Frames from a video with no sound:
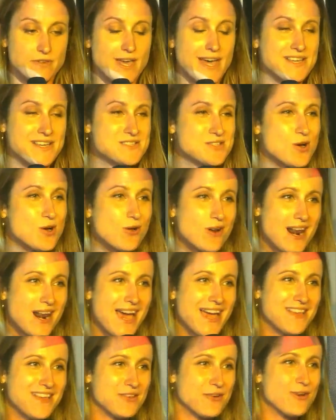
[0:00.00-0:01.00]
I saw
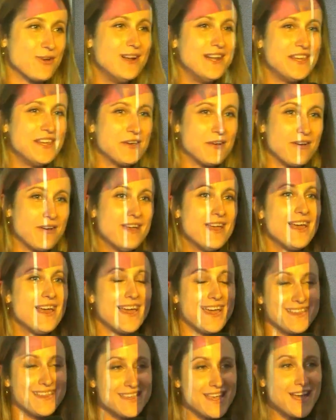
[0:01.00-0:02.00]
online earlier
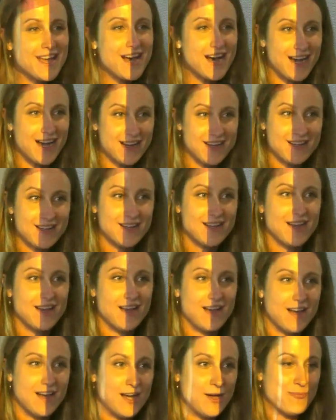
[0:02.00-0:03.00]
Edera.
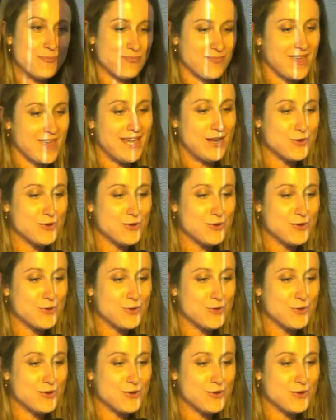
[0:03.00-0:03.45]
Hello to